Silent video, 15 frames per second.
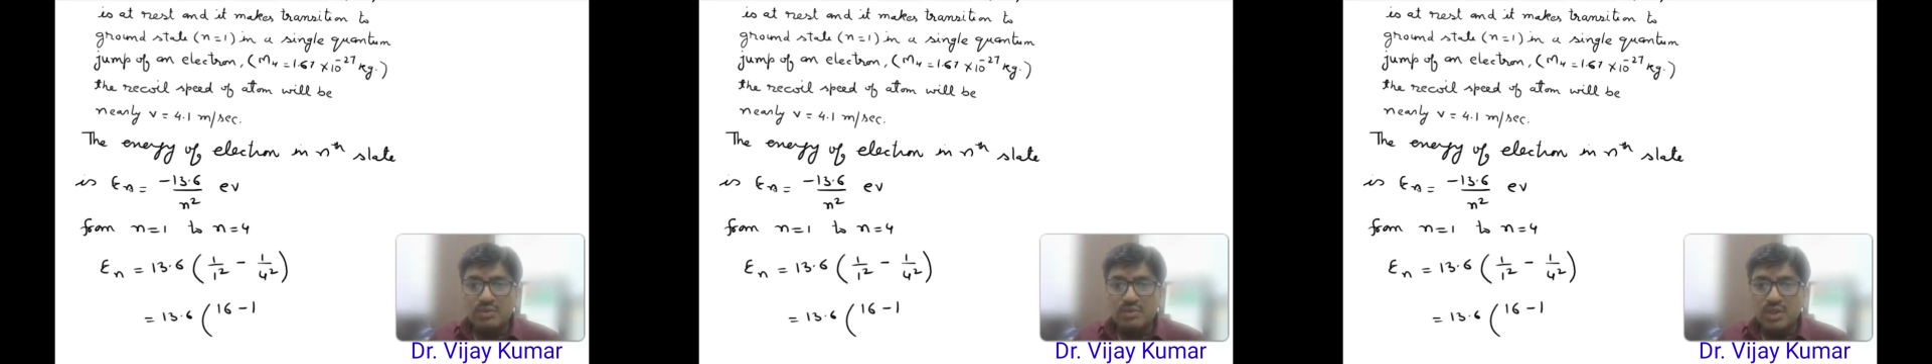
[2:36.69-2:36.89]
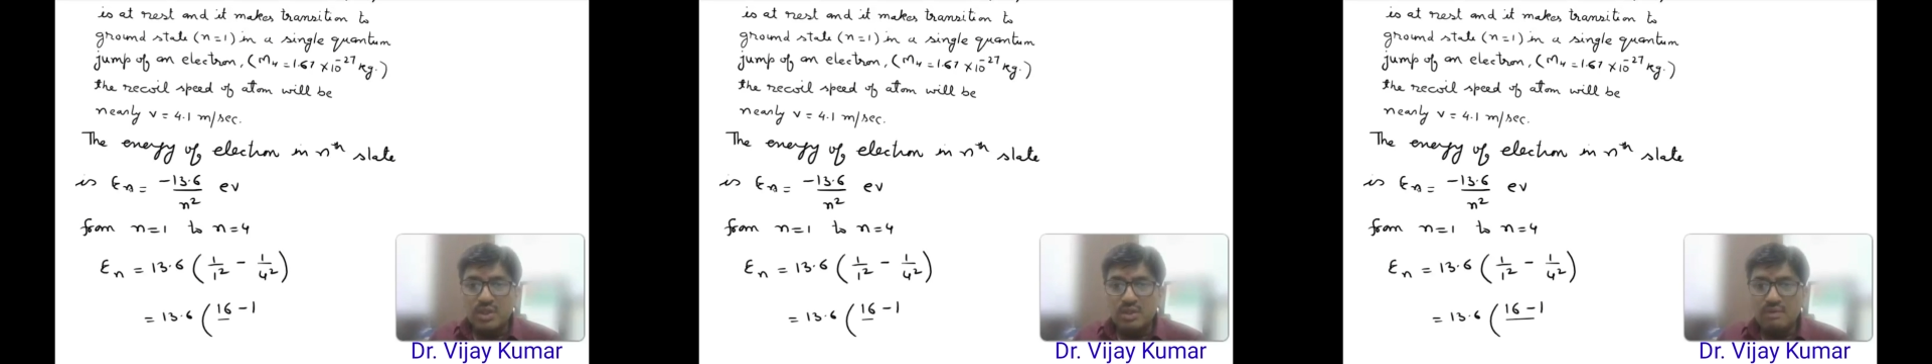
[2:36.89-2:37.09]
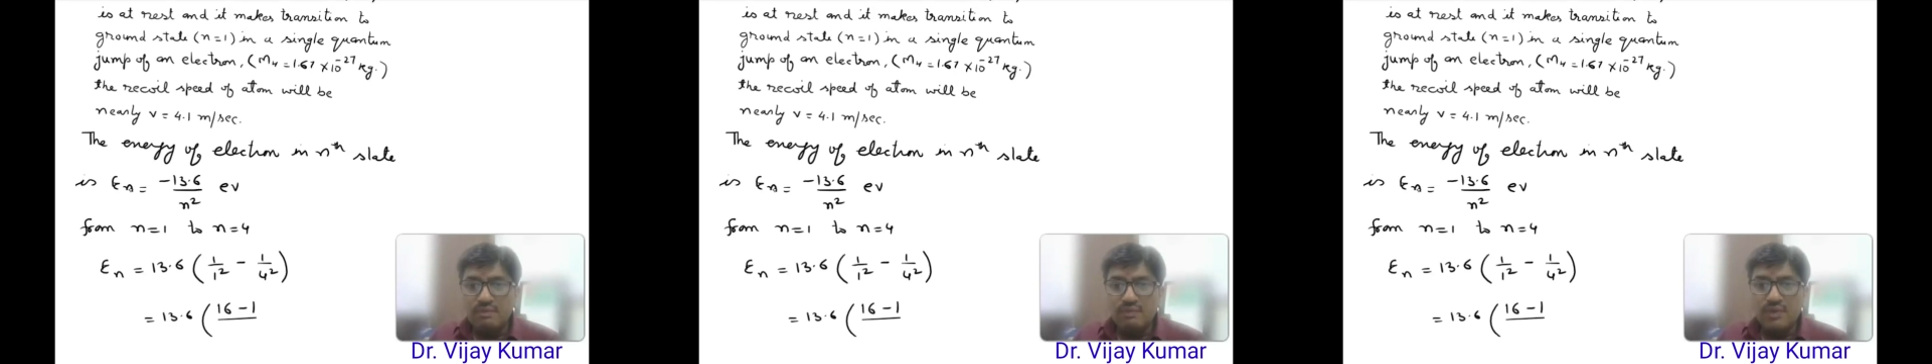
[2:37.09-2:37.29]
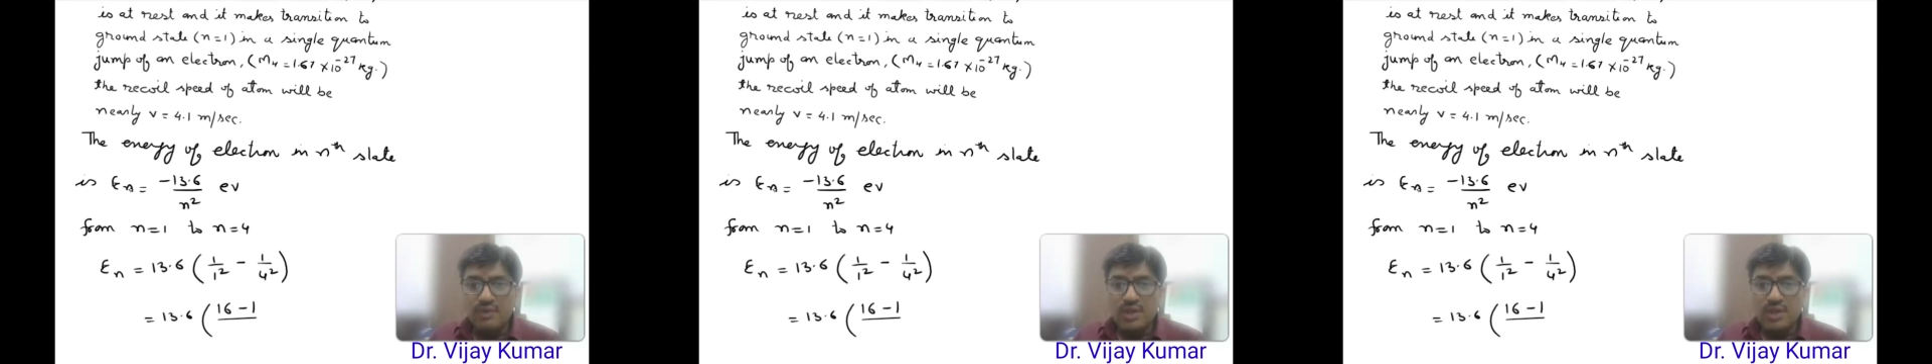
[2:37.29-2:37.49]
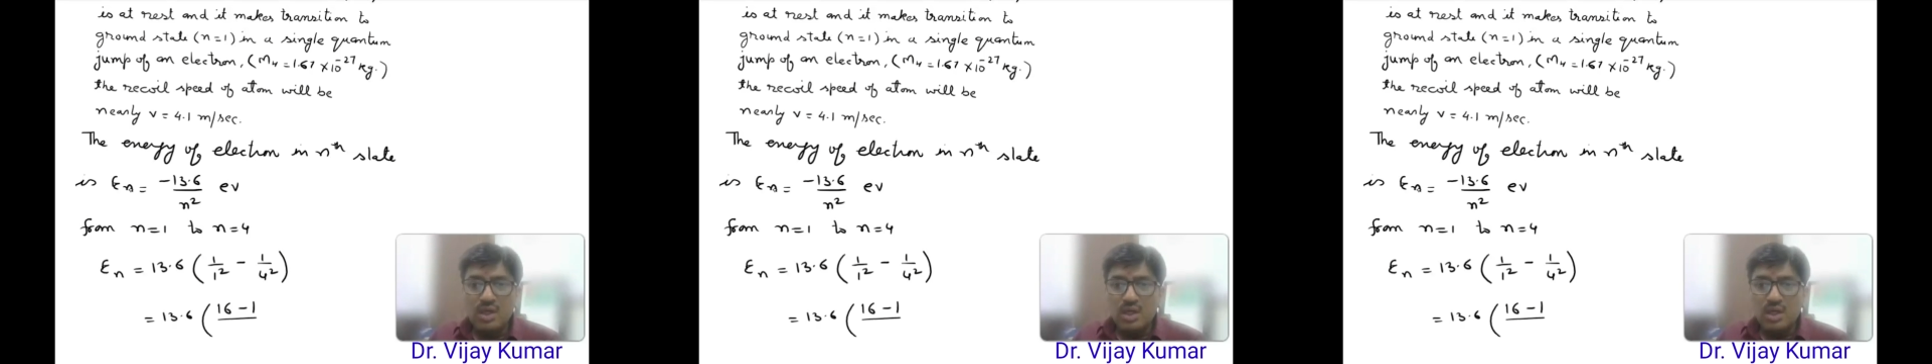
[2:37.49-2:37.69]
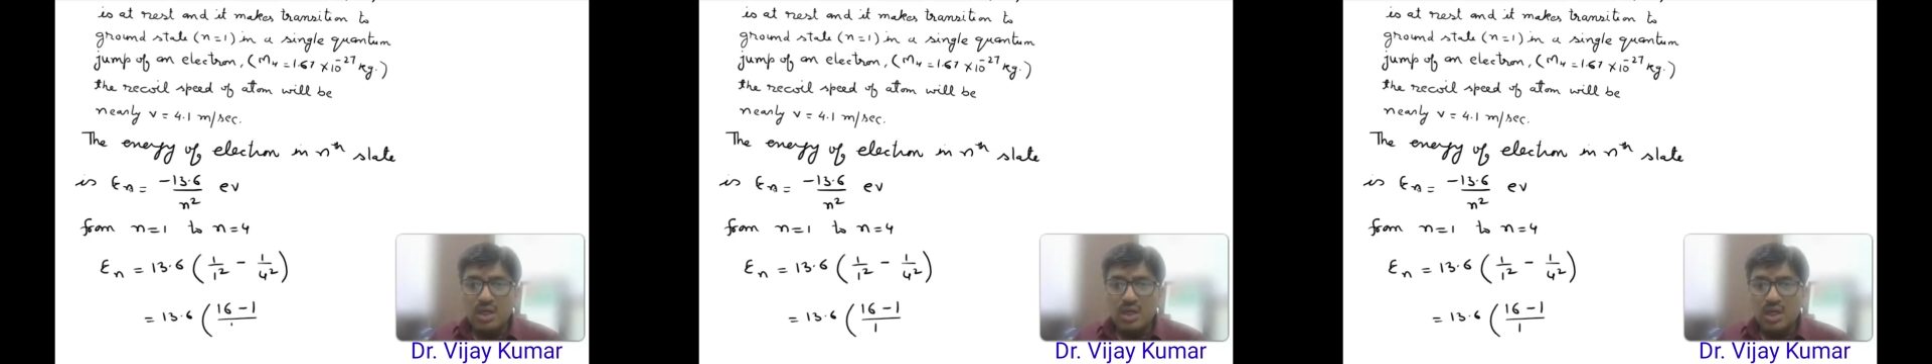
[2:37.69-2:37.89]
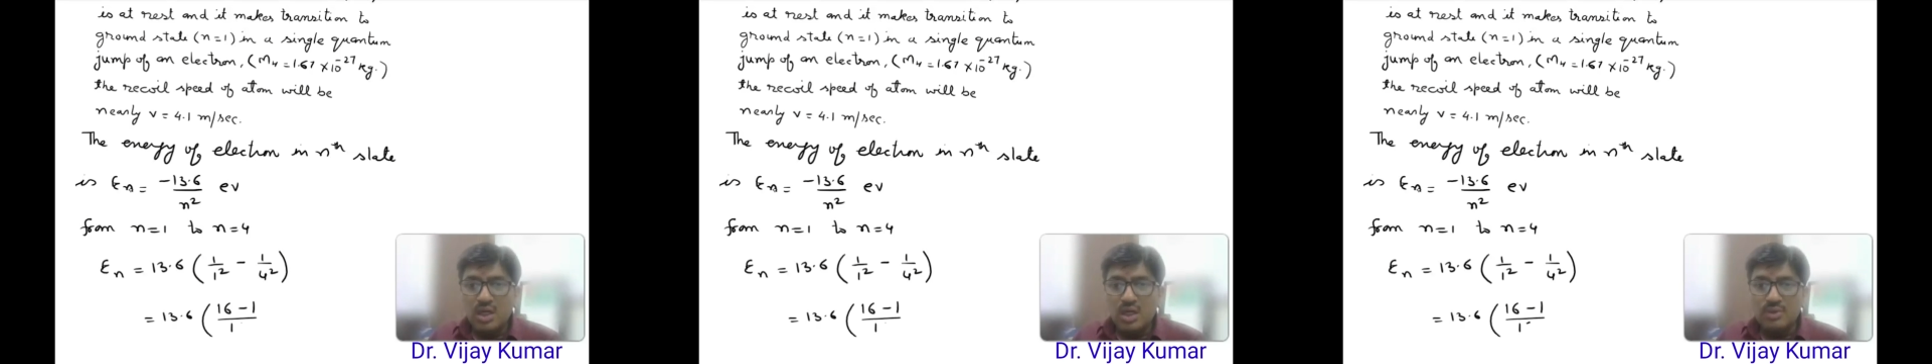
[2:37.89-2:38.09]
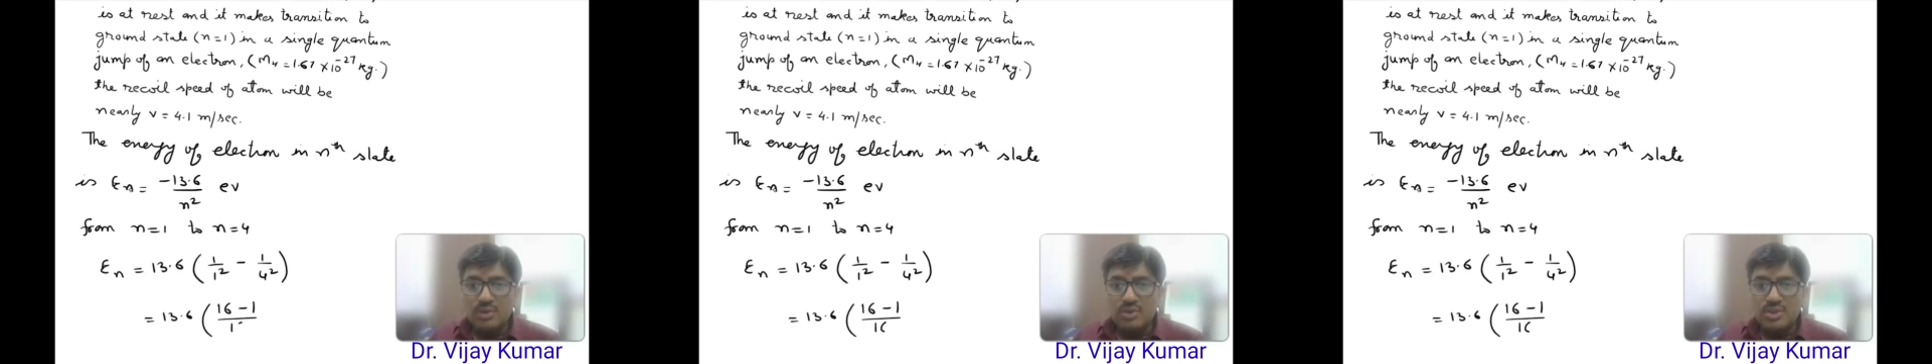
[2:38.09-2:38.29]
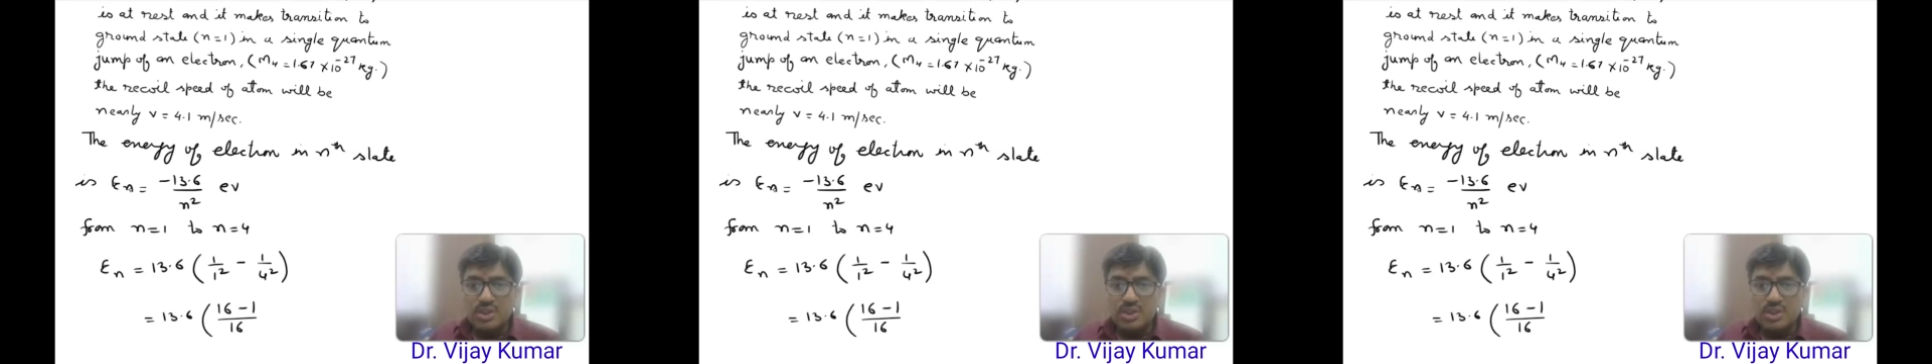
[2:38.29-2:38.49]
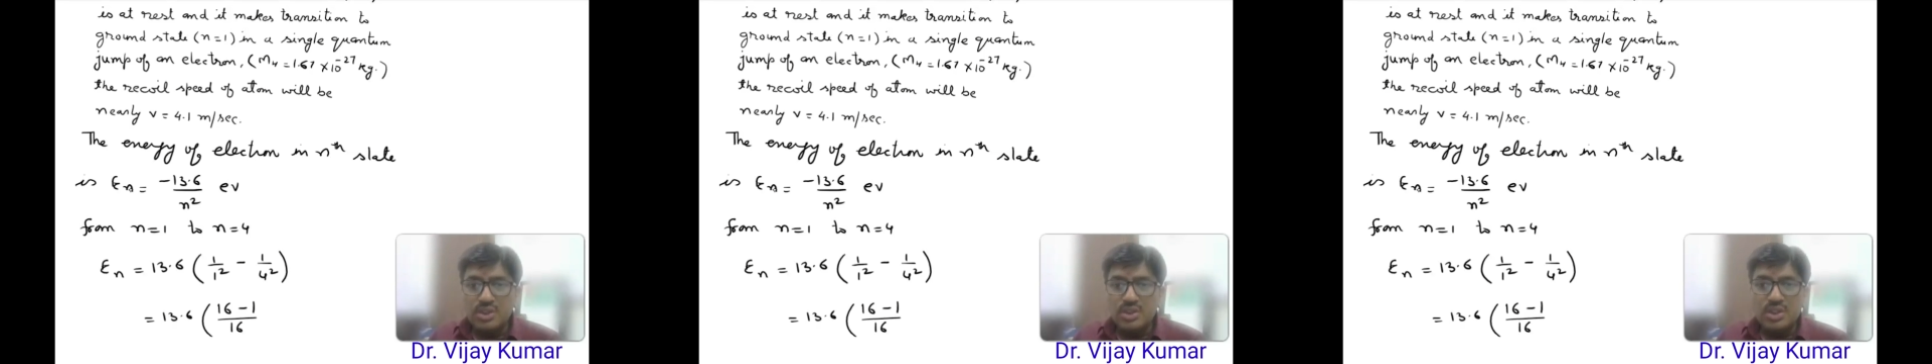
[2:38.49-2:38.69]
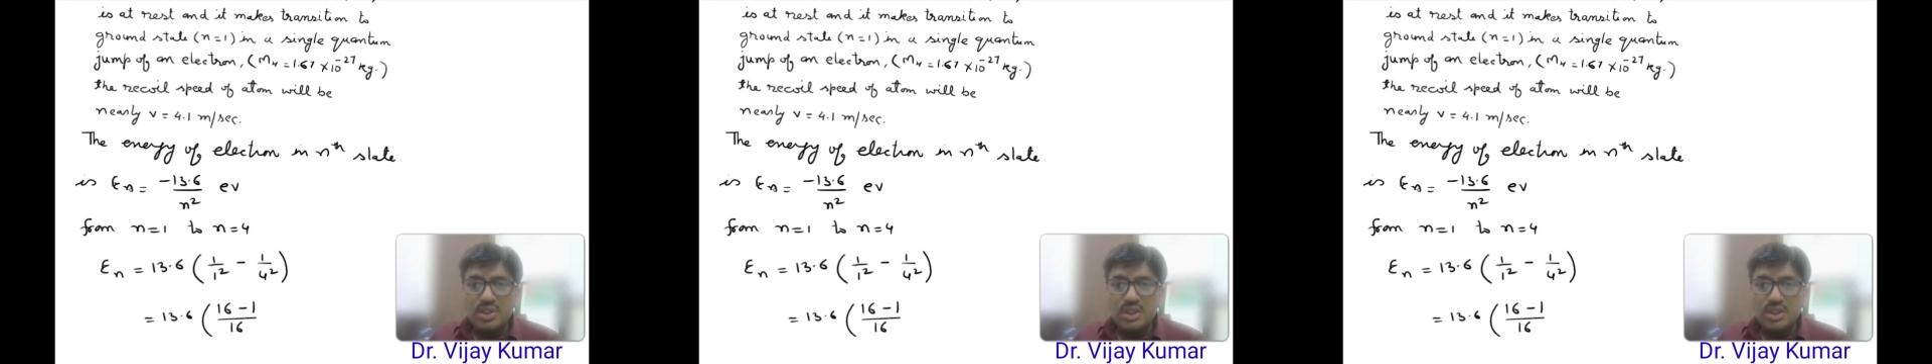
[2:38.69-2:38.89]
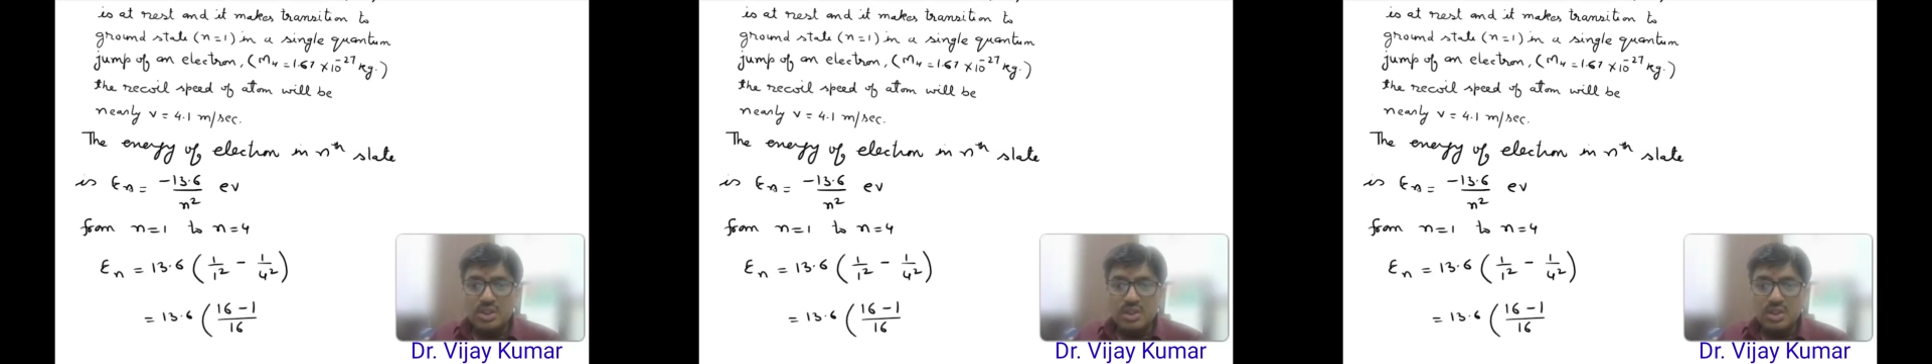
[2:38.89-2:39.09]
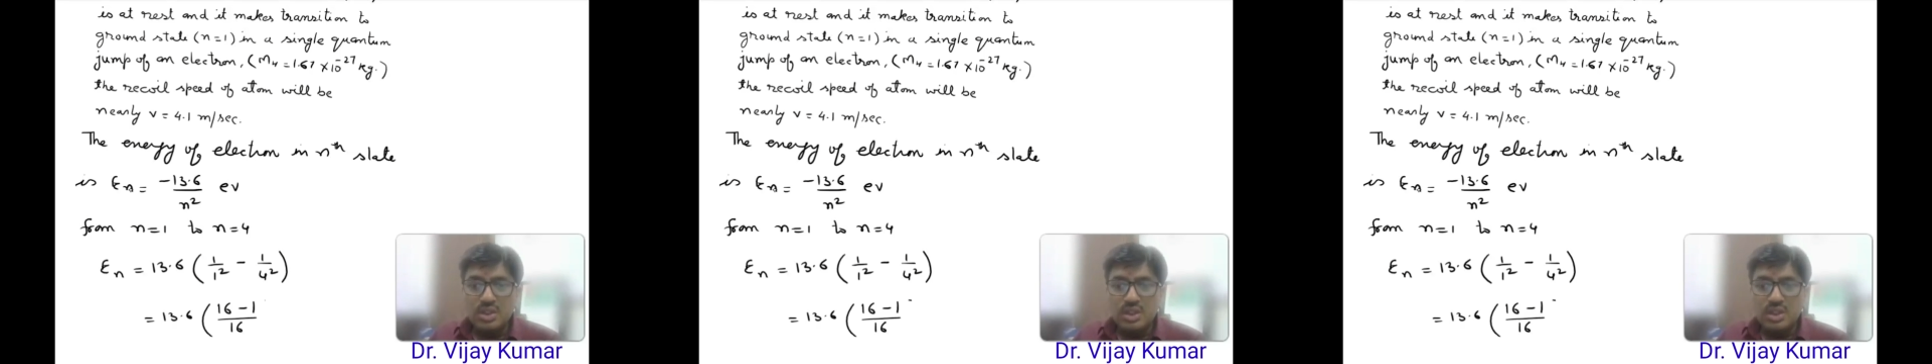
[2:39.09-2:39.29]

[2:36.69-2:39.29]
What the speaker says: 1 upon 16,